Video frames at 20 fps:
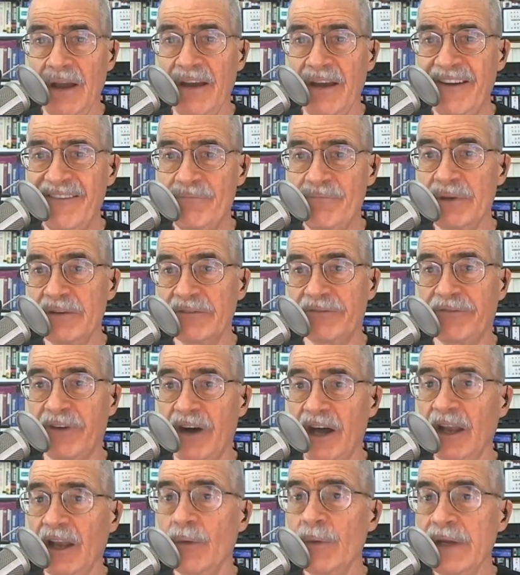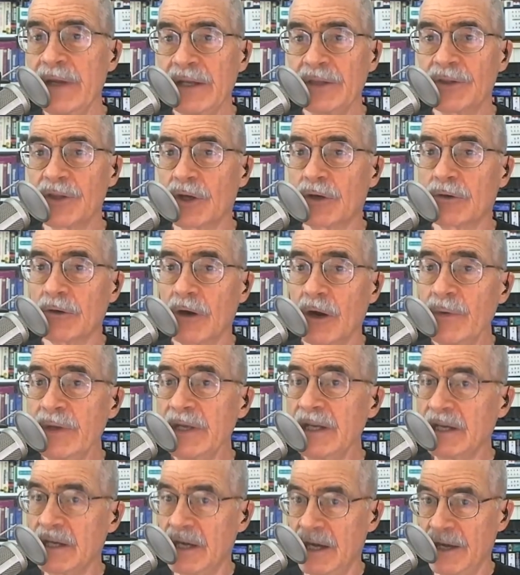have been following the
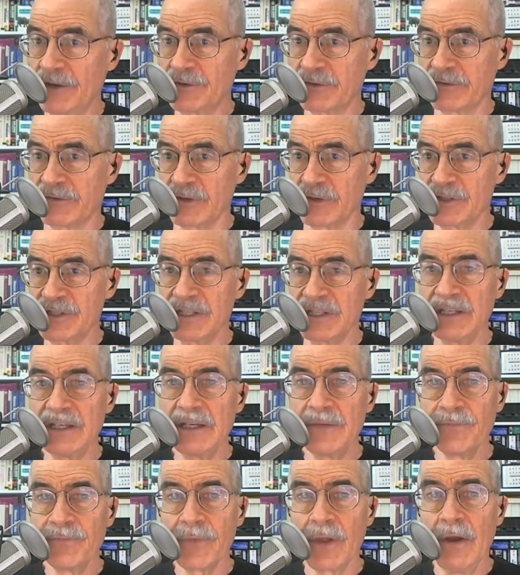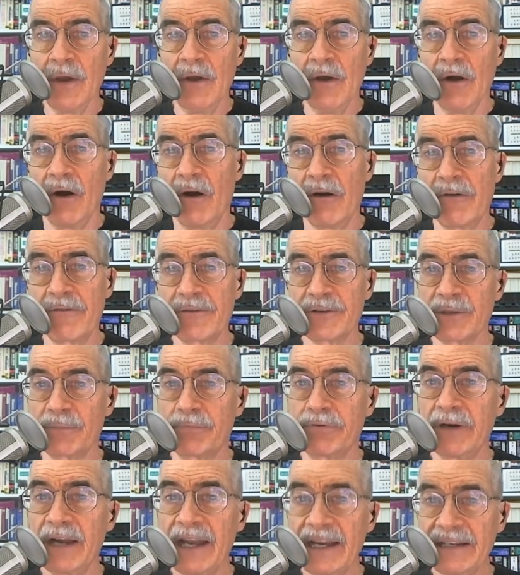growing controversy over the
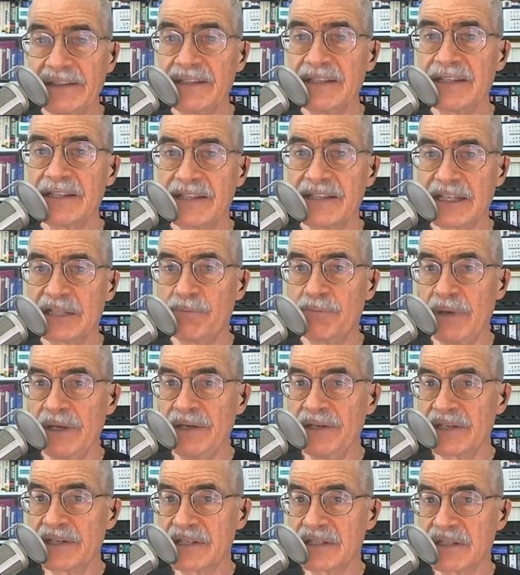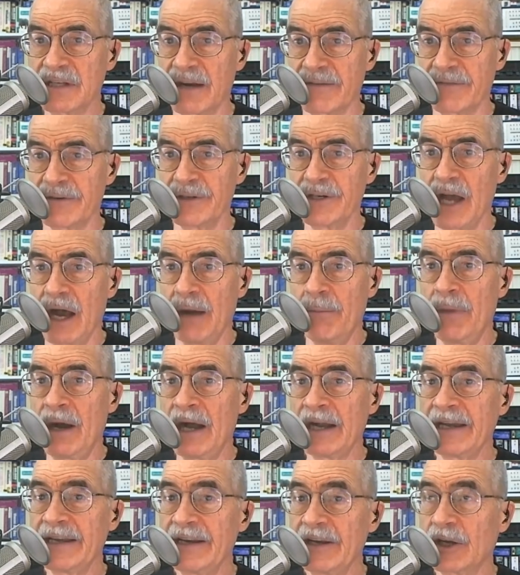practice that's been discovered
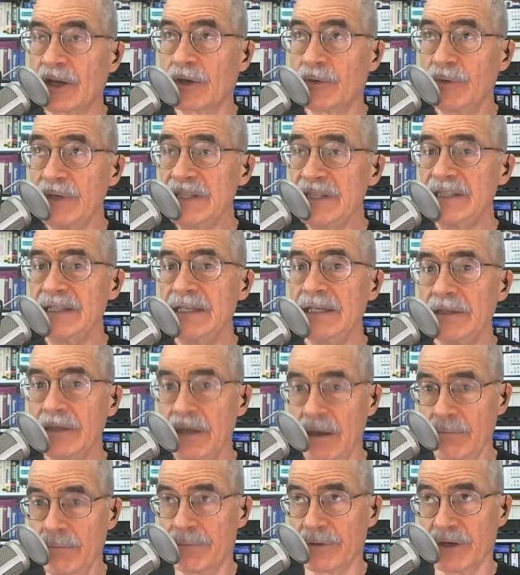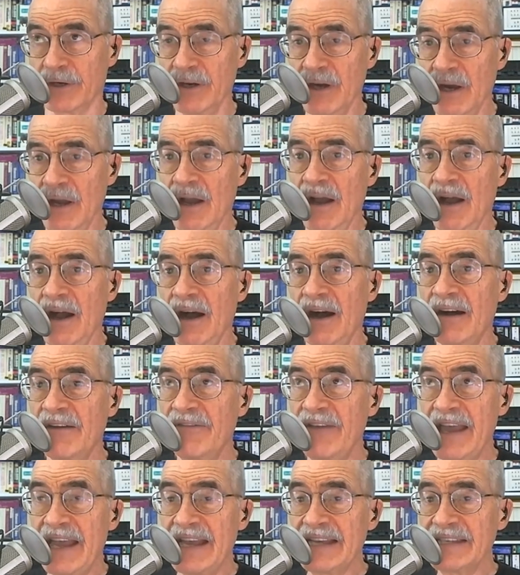among an increasing number
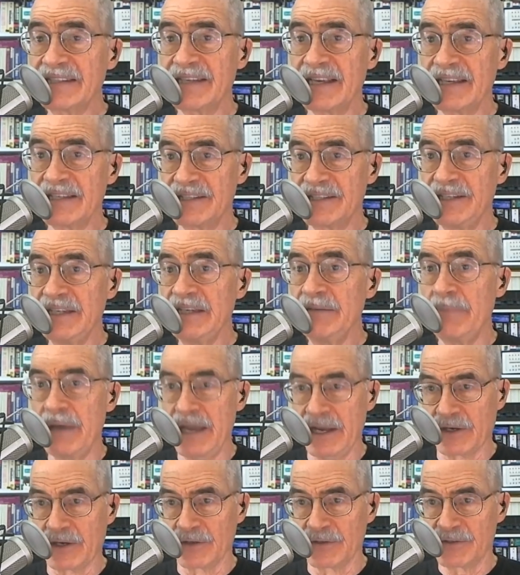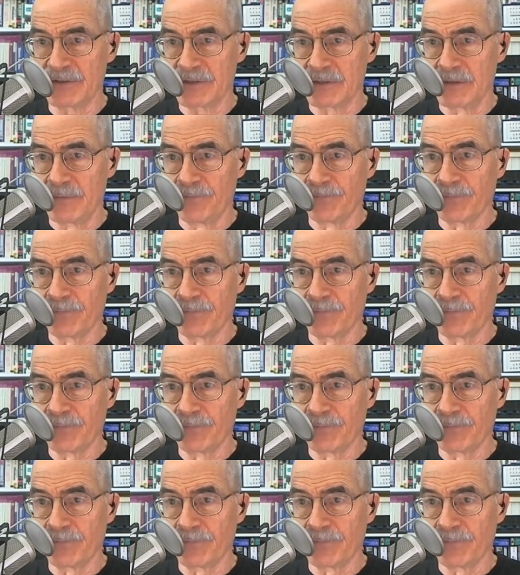of SSD makers